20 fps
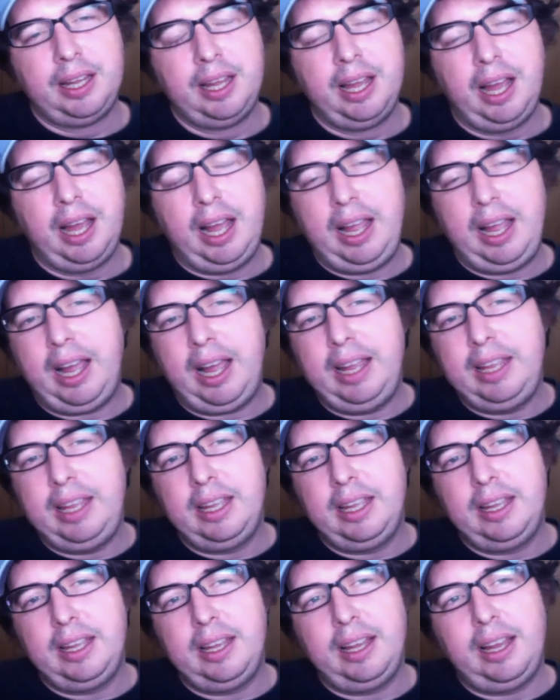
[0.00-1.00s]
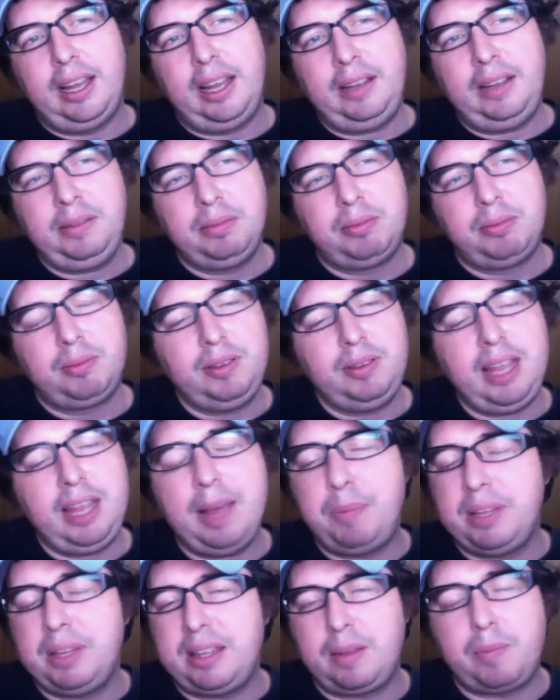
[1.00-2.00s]
I yeah,
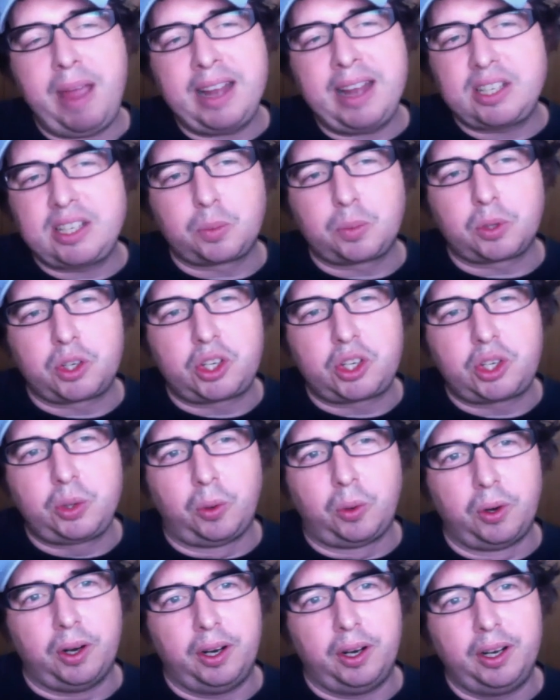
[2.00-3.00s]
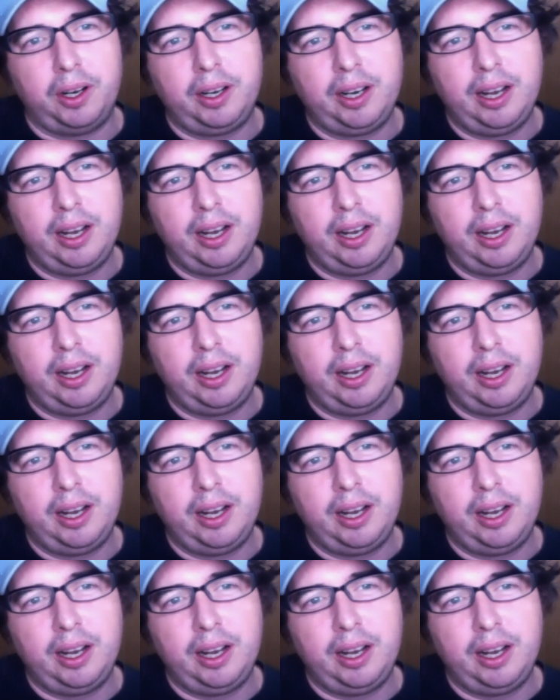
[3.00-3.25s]
but the matches were short.